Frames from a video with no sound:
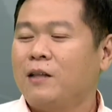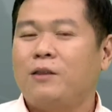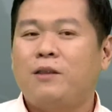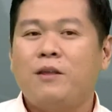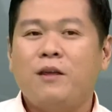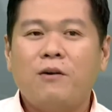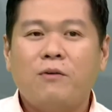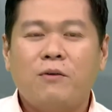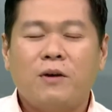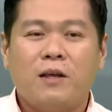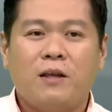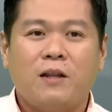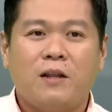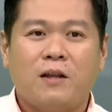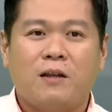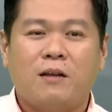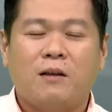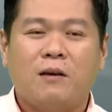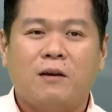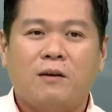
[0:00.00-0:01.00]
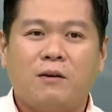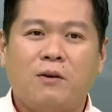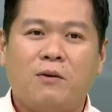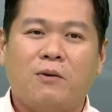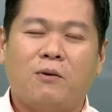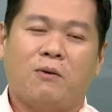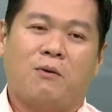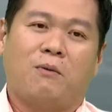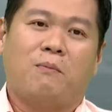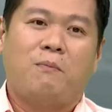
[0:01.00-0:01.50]
theory, that
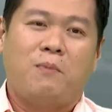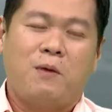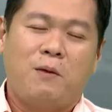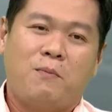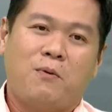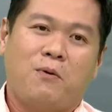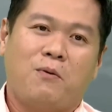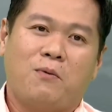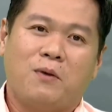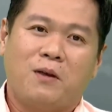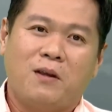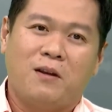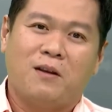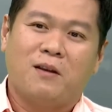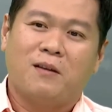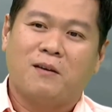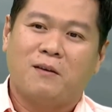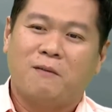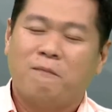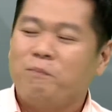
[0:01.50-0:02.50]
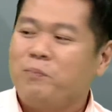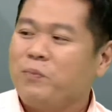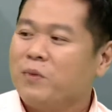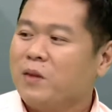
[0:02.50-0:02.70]
you know people in